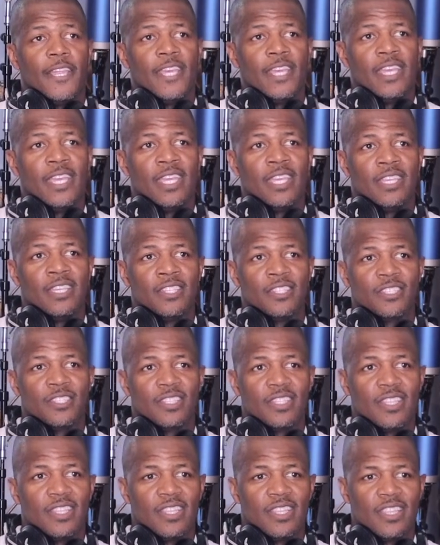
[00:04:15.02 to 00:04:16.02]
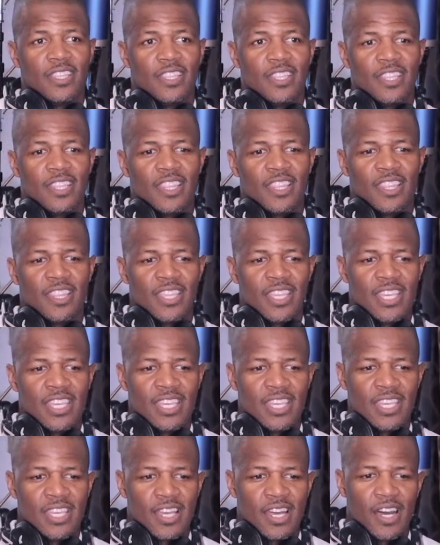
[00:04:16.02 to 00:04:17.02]
is
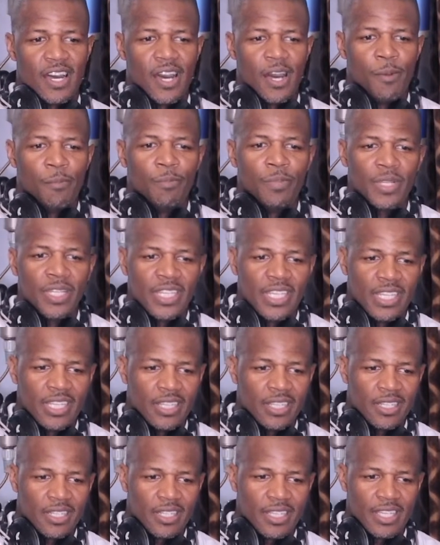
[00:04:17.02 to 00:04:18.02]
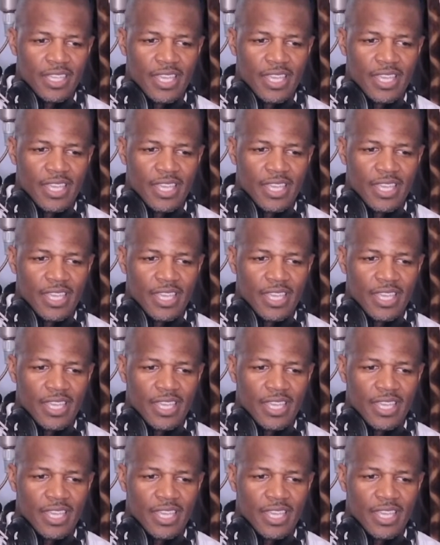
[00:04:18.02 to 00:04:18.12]
the humbling,